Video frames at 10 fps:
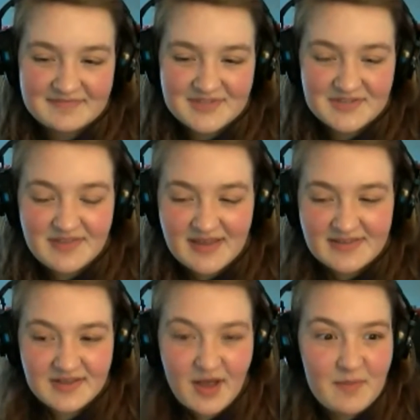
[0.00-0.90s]
just like
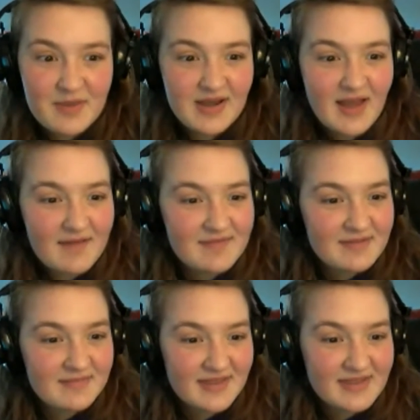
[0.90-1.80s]
to come in and have
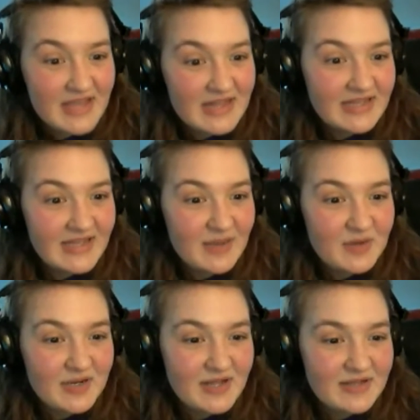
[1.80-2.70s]
them like yelling at
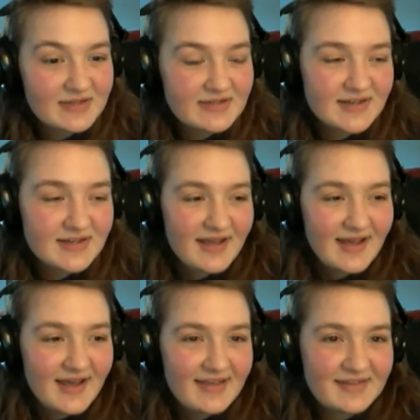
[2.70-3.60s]
one another
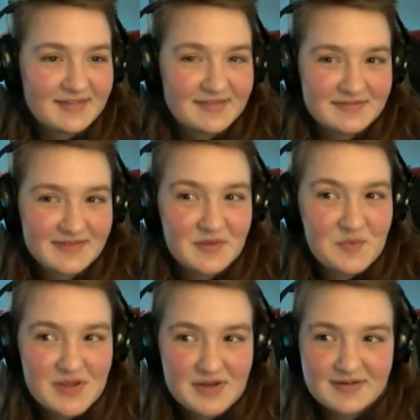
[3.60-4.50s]
is like
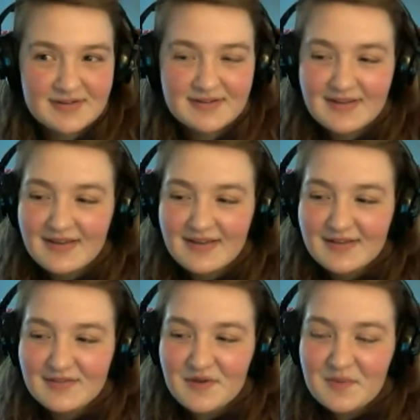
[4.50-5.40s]
weird.
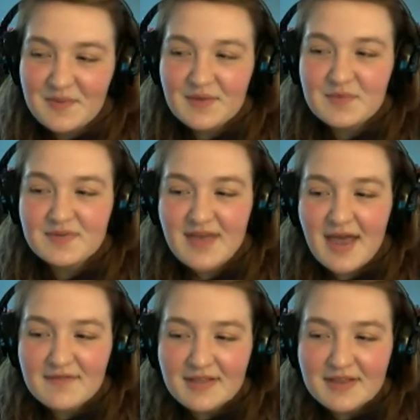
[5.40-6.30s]
So, but
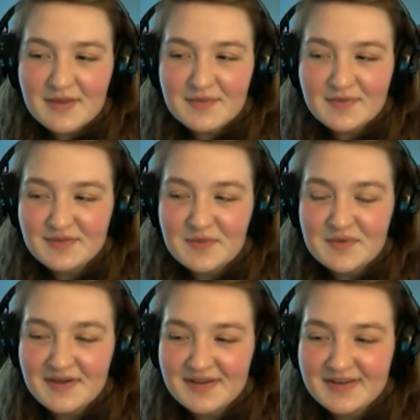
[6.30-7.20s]
I felt like it was so
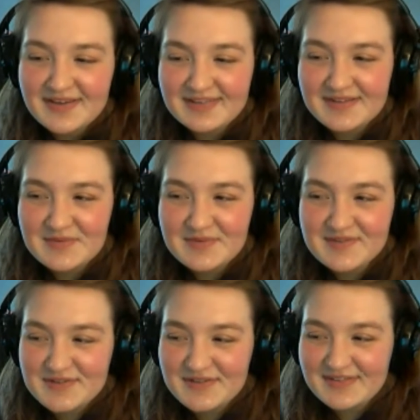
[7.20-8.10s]
good because it
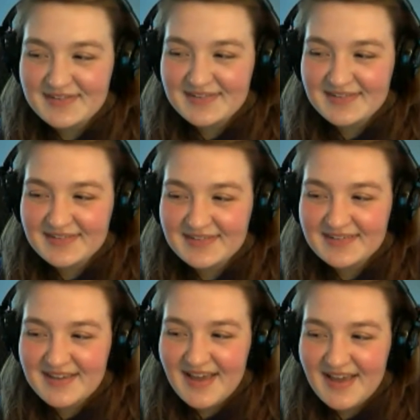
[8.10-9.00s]
was just,
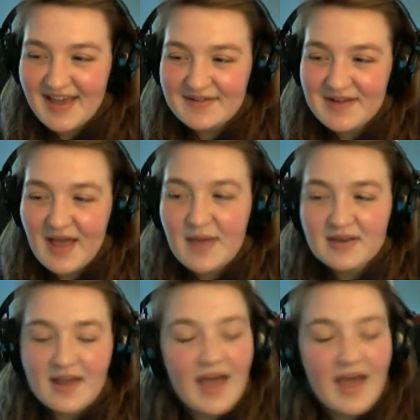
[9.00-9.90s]
I
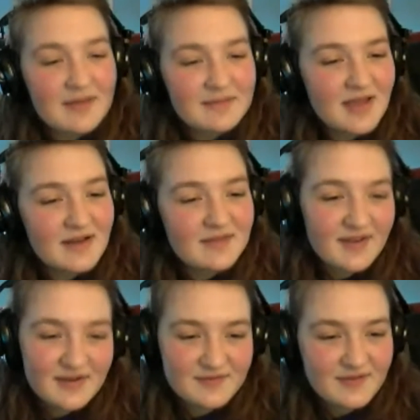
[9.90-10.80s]
mean, I'm not a
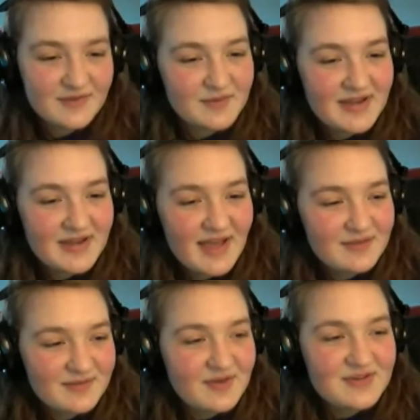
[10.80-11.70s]
fan of Fitz right now,
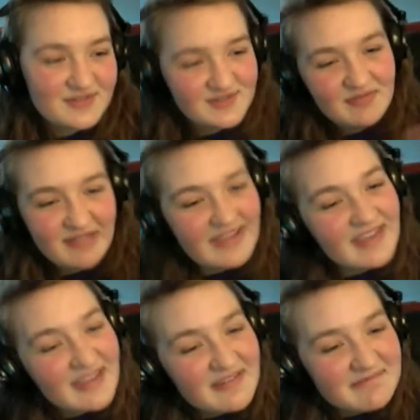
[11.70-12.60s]
so I just don't
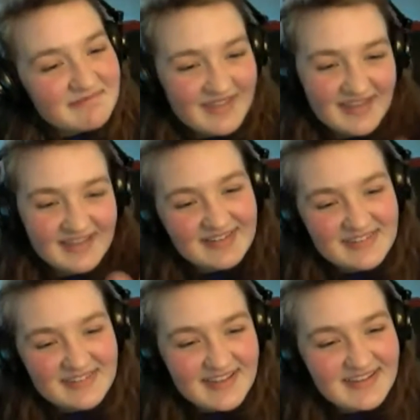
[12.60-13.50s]
like him. Like, it's
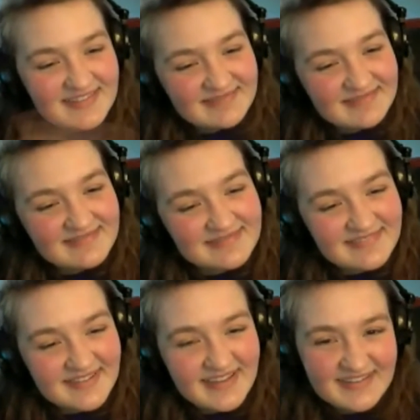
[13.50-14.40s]
just like,
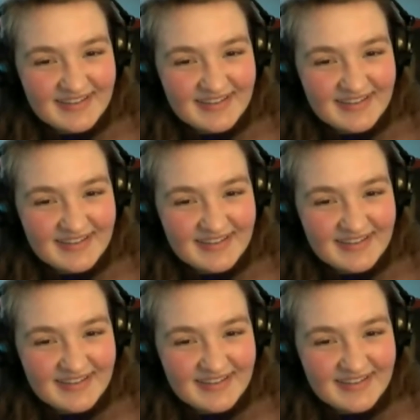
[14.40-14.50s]
he can